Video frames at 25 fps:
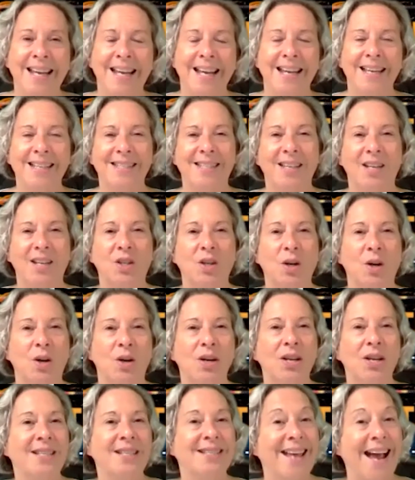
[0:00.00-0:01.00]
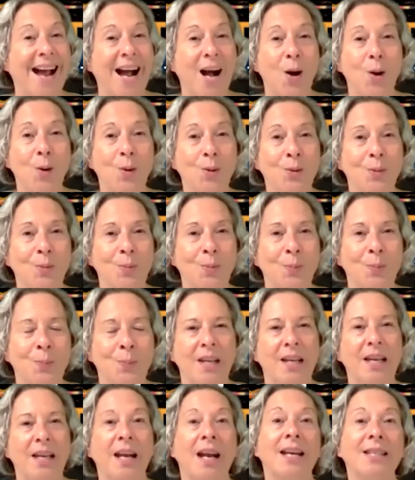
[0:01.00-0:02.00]
as it turns out,
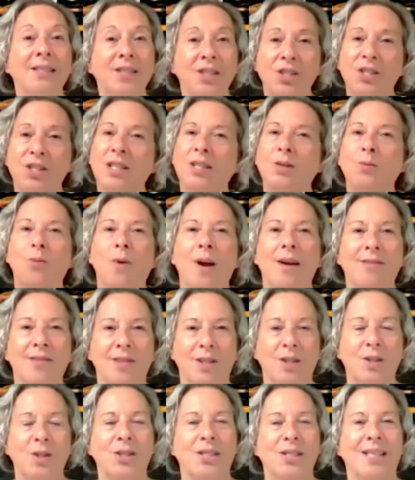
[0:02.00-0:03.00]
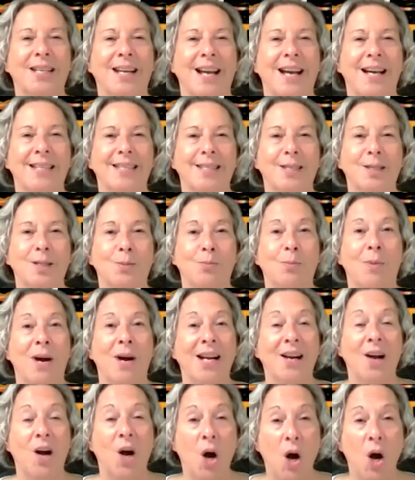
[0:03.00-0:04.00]
it actually revolutionized
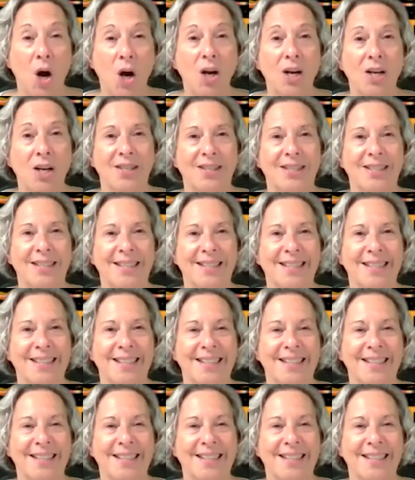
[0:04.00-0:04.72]
my heart.